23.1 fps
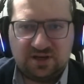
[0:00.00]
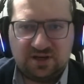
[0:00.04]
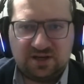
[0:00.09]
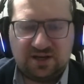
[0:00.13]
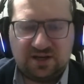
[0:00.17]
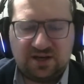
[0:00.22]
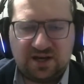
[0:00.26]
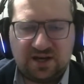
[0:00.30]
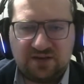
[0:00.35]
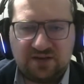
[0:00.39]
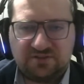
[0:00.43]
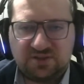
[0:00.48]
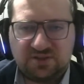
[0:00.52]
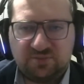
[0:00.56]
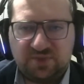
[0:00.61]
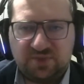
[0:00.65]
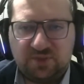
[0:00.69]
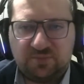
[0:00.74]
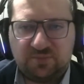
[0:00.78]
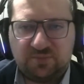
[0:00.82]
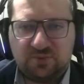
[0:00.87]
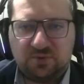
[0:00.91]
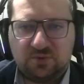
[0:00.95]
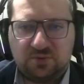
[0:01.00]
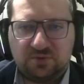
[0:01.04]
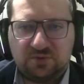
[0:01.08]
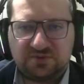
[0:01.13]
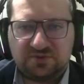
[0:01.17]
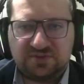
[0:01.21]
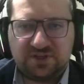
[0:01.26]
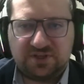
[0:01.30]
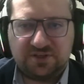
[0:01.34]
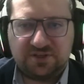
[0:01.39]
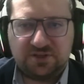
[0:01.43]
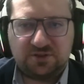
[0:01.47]
after people
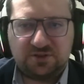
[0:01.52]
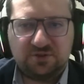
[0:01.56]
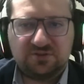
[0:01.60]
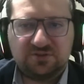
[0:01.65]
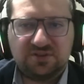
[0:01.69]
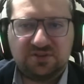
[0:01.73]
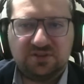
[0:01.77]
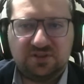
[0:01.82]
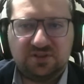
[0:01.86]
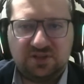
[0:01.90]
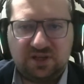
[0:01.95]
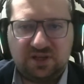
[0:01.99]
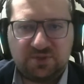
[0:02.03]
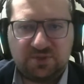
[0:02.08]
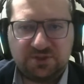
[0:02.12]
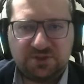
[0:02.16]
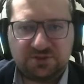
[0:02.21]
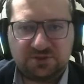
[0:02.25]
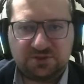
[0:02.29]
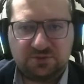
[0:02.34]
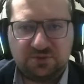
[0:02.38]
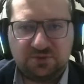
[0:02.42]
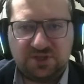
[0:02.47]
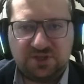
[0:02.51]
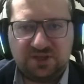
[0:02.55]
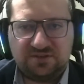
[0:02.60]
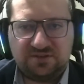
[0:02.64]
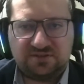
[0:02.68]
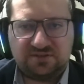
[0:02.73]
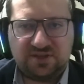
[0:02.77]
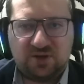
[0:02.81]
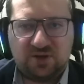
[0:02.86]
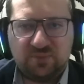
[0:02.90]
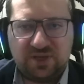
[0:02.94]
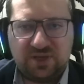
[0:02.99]
started using the numbers to
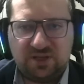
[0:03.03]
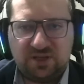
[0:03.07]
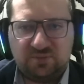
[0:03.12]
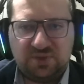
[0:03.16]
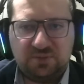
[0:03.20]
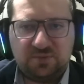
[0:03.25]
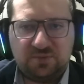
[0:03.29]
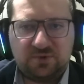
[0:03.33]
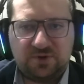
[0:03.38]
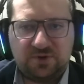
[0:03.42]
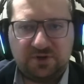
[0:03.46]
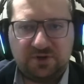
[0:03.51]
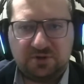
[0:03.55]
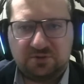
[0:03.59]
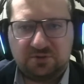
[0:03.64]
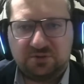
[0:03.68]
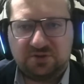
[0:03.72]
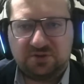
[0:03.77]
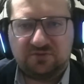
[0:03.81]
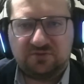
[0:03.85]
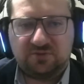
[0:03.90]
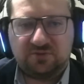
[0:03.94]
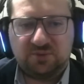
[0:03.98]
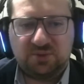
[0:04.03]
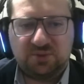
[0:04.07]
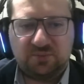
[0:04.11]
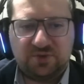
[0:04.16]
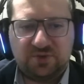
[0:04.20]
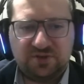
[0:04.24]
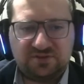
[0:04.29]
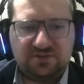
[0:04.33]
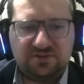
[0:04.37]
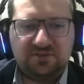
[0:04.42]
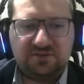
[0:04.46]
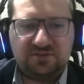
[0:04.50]
guess how many people are recruited from the
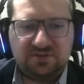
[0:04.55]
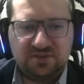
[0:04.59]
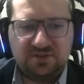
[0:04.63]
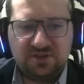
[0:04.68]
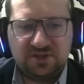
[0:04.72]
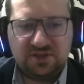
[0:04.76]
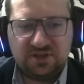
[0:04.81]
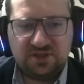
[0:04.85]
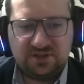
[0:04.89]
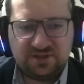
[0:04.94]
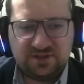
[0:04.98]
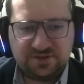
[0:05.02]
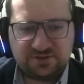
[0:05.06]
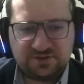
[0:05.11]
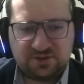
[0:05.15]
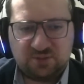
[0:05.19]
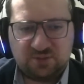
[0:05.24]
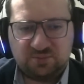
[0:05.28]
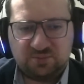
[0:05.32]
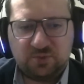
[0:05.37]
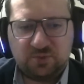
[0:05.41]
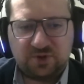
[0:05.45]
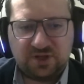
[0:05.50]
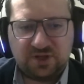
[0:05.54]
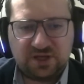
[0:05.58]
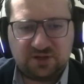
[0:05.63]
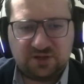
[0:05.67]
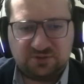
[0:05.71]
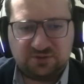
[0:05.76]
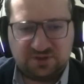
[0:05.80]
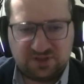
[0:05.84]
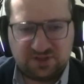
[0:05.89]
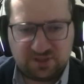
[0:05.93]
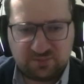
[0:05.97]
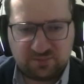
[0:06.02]
prisons, they stopped putting
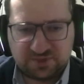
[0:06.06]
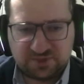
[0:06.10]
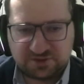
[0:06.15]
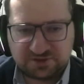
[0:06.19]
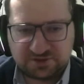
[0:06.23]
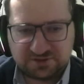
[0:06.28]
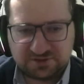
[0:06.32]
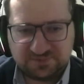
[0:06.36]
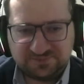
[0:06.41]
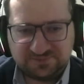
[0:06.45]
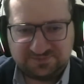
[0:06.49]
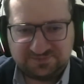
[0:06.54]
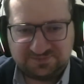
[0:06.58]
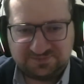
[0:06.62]
out the numbers.